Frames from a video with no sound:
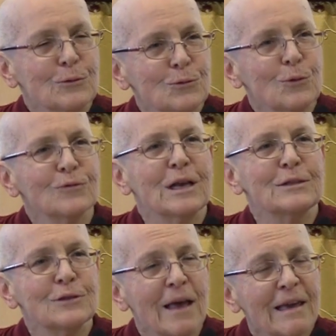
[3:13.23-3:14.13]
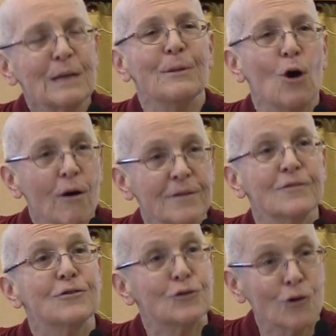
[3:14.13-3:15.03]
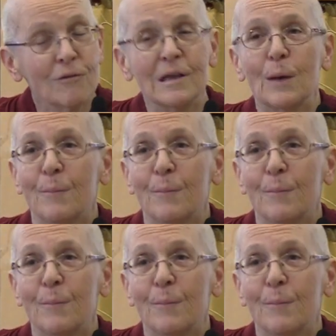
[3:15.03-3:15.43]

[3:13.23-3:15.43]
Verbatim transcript: jewels has taken me on this journey